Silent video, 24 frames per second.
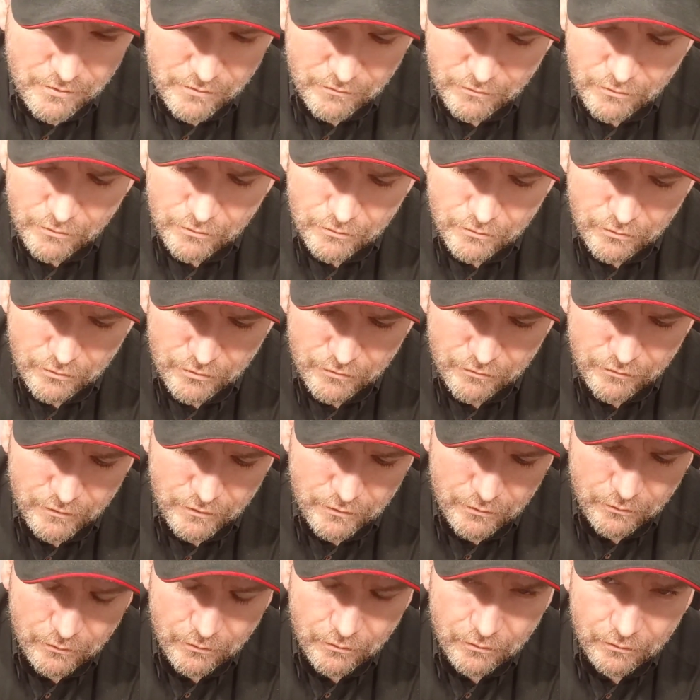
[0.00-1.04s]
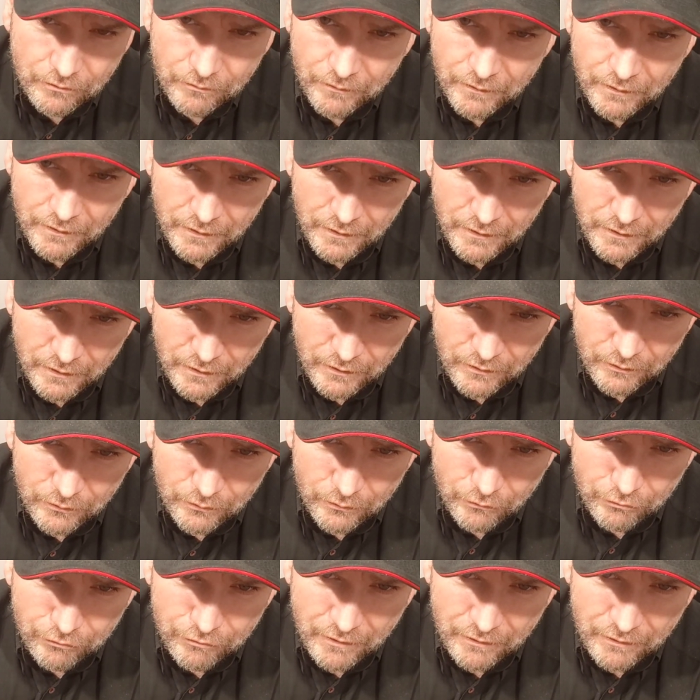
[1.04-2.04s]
of course, for your